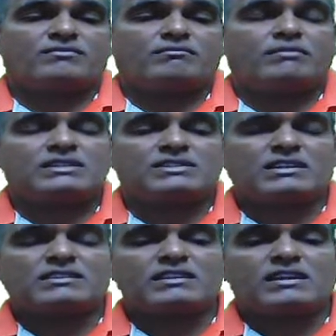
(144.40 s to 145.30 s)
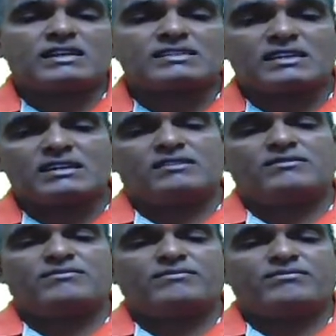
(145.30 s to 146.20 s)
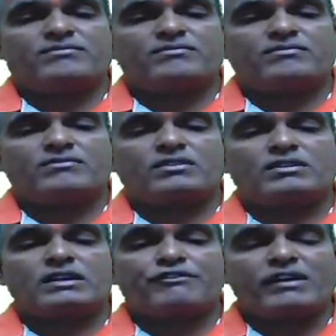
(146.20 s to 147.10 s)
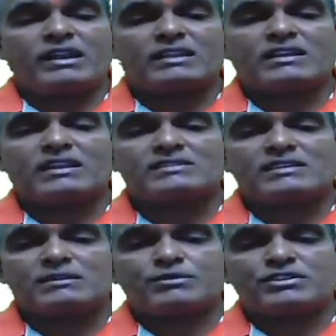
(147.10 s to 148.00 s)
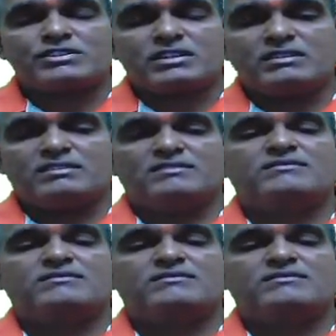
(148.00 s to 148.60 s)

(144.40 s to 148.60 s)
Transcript: mentioning the legend, defining the legend position,